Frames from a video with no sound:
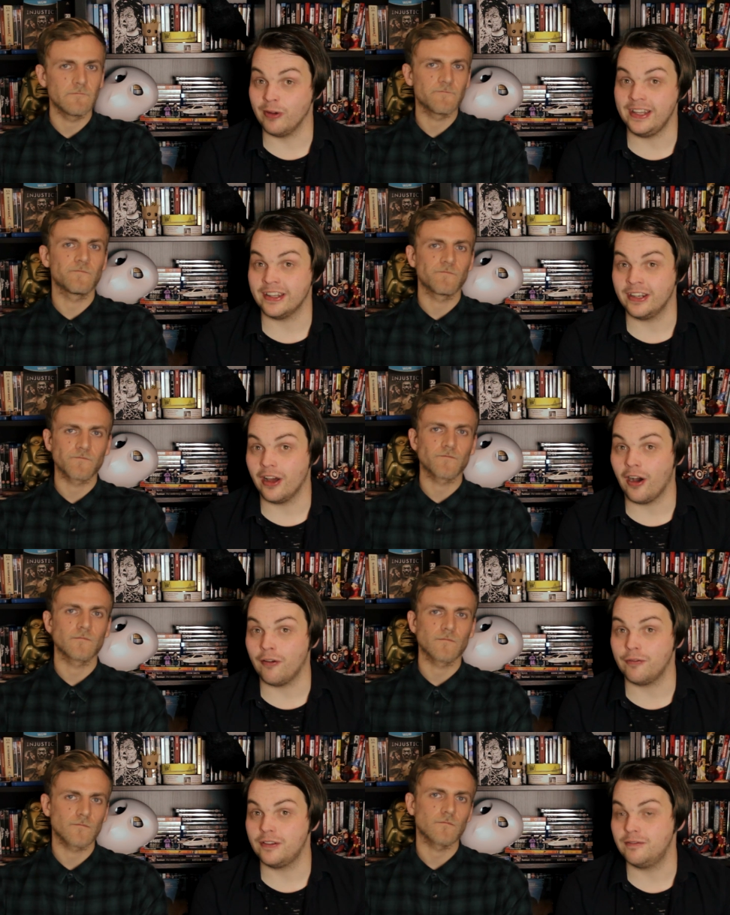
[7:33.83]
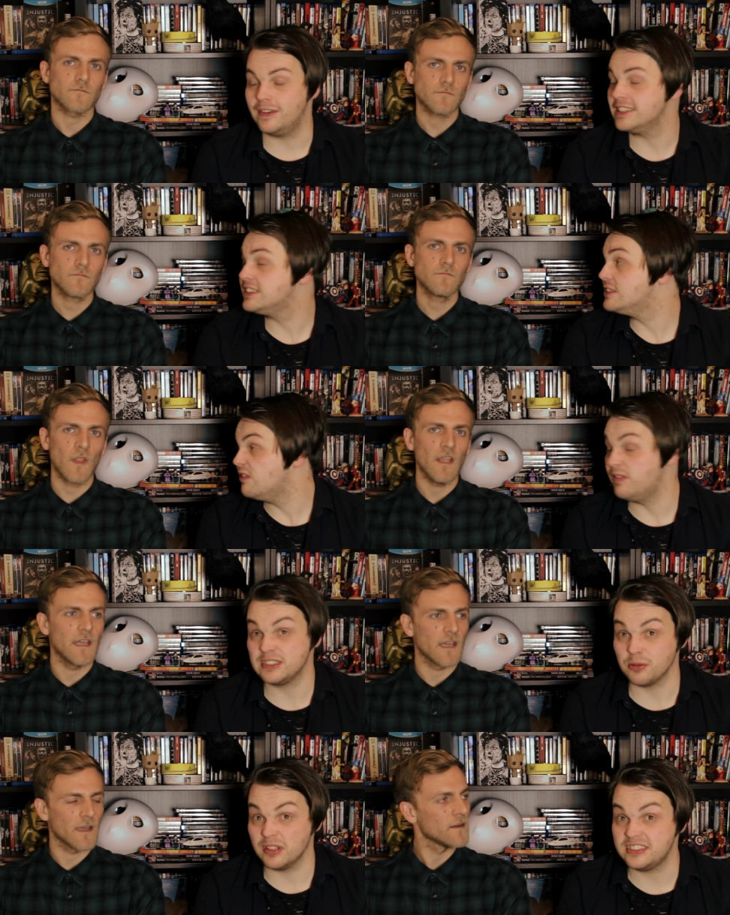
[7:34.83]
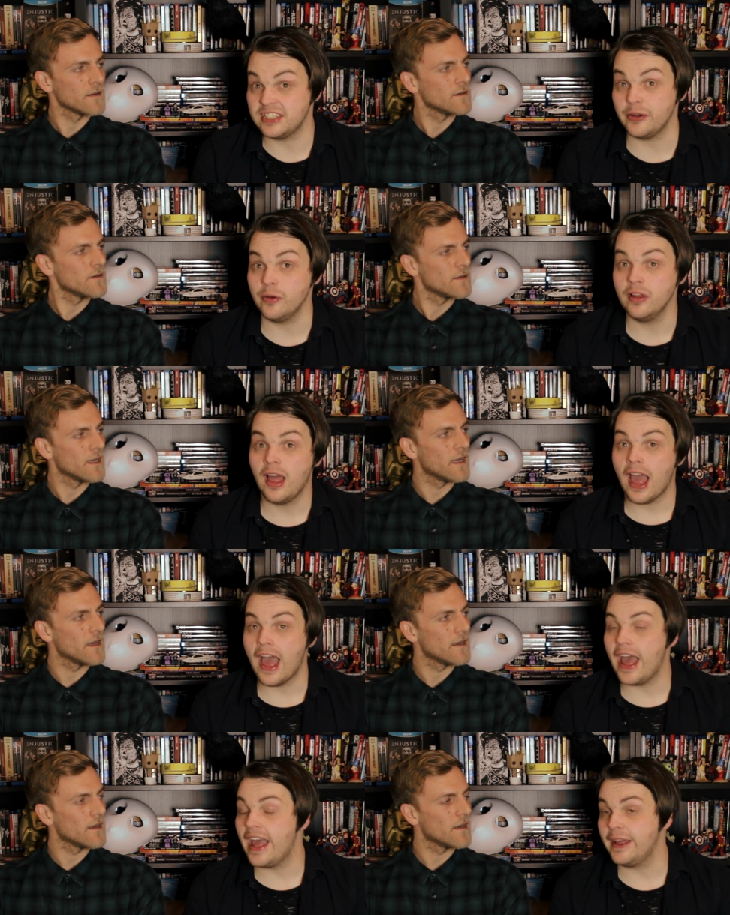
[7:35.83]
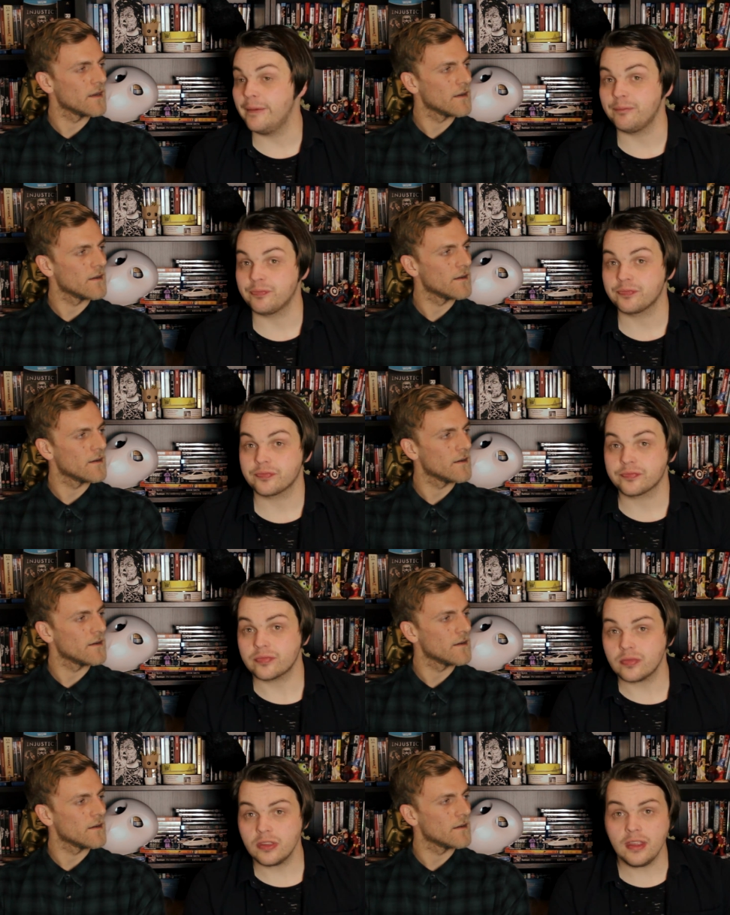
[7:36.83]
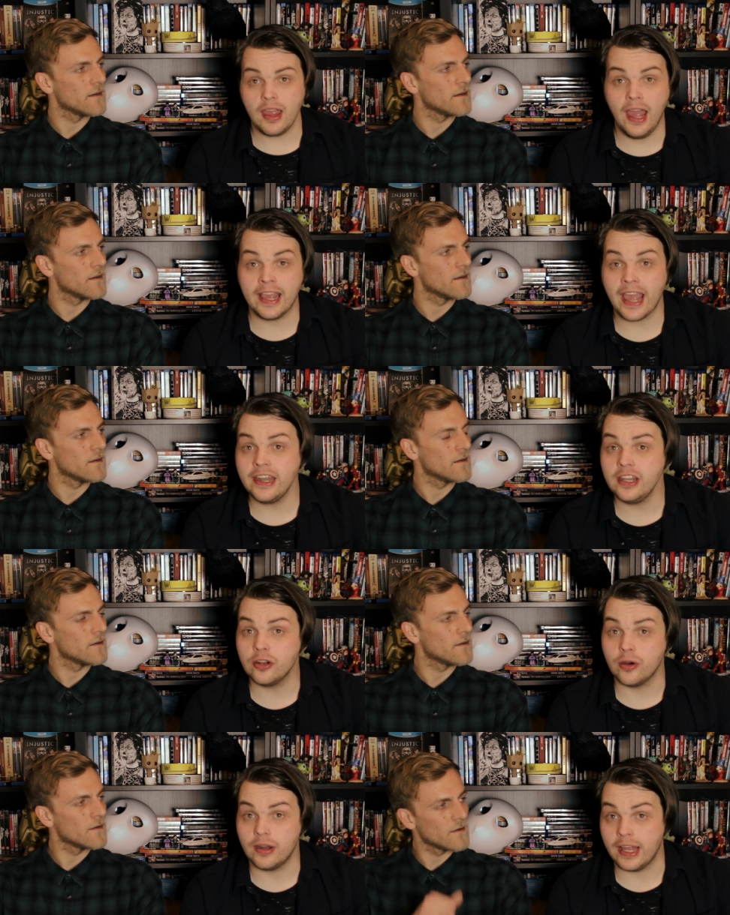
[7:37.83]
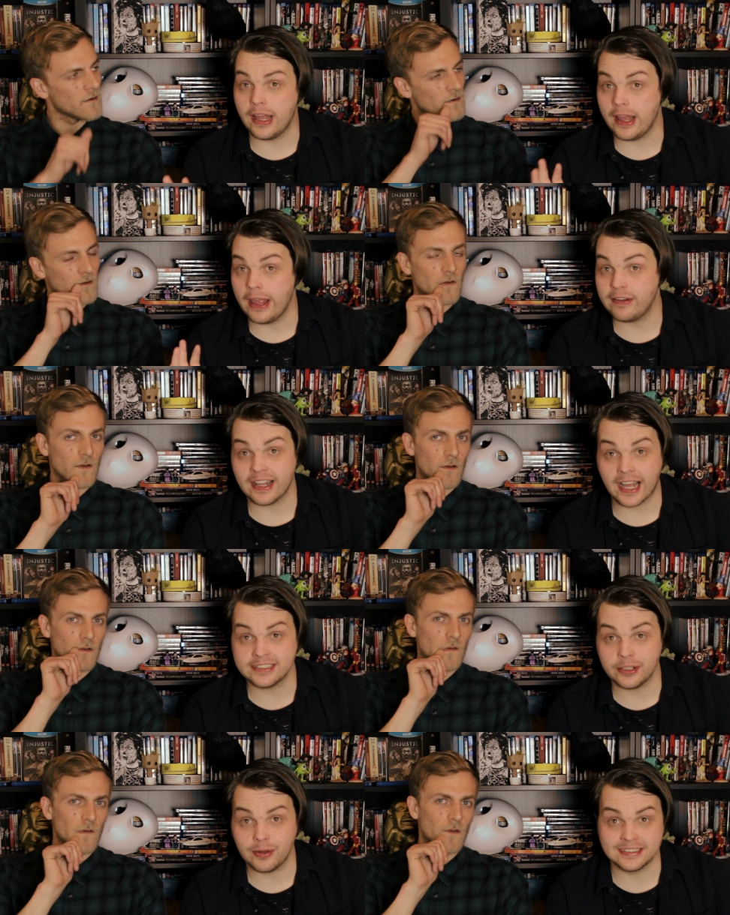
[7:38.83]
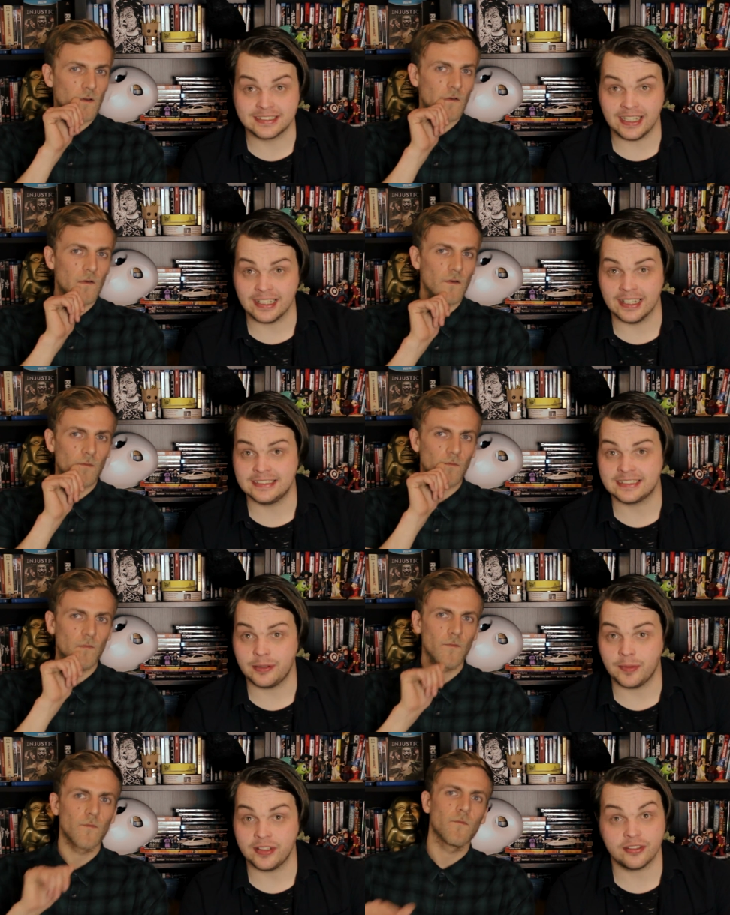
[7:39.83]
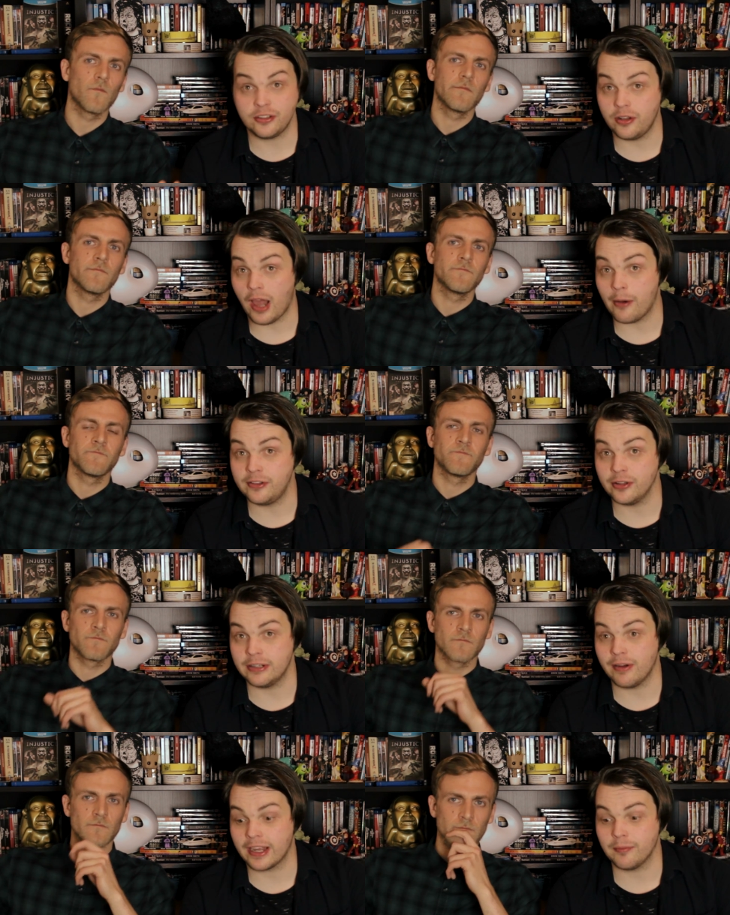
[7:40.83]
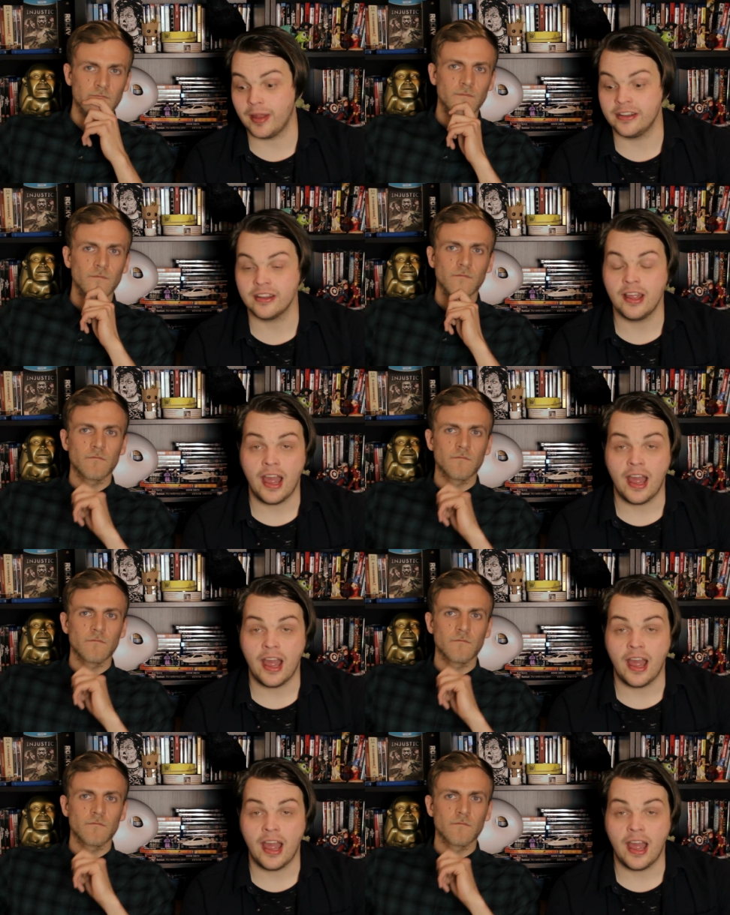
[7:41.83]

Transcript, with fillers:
Speaker 1: reading of this this yeah. one too. Um, again, you know, if you can catch it while it's still in cinemas, I would totally recommend.